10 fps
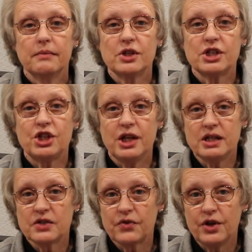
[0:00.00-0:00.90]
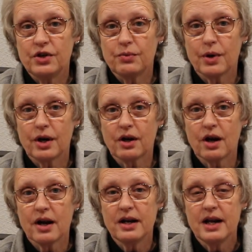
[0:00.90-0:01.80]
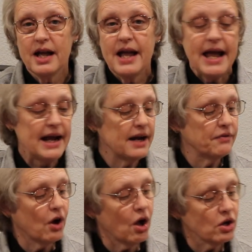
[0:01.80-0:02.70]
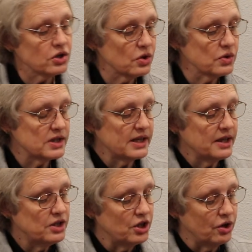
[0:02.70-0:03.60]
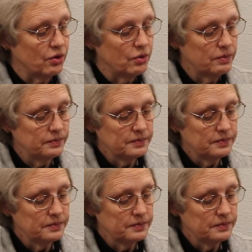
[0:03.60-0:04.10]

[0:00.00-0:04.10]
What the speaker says: sheets for you to work on, and I've also sent you